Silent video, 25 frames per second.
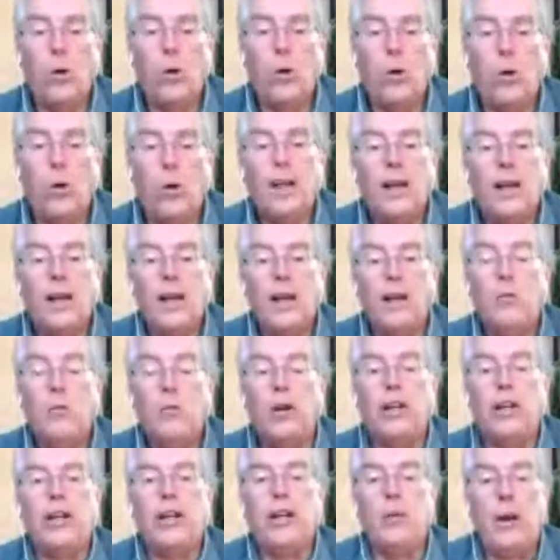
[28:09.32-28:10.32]
We're going to
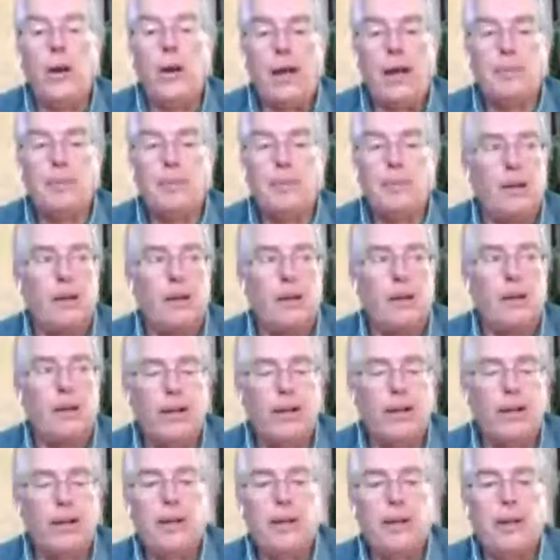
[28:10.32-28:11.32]
wrap it up, Erik,
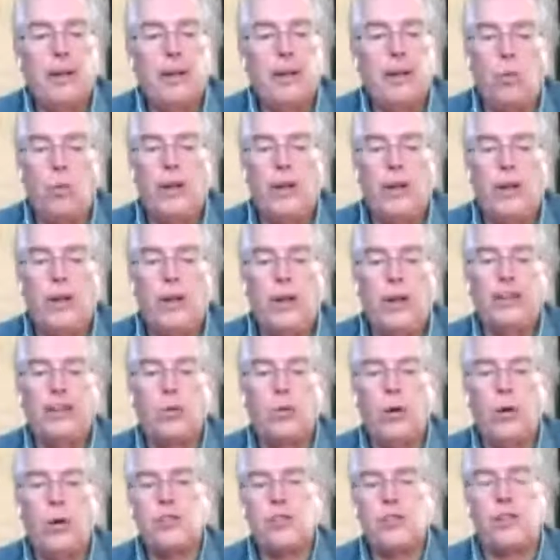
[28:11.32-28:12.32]
but I have one last
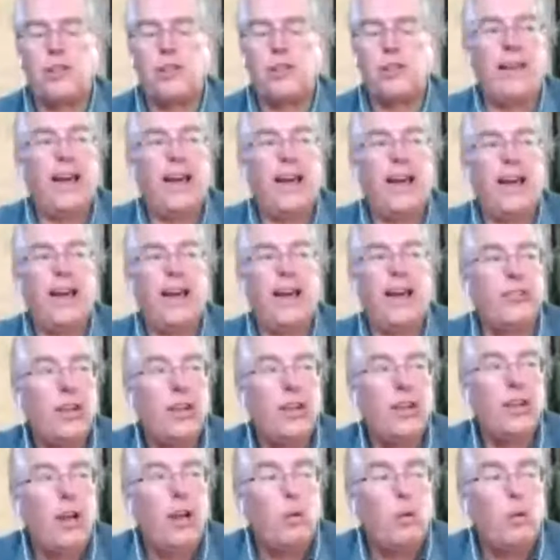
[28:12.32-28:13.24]
question, and that is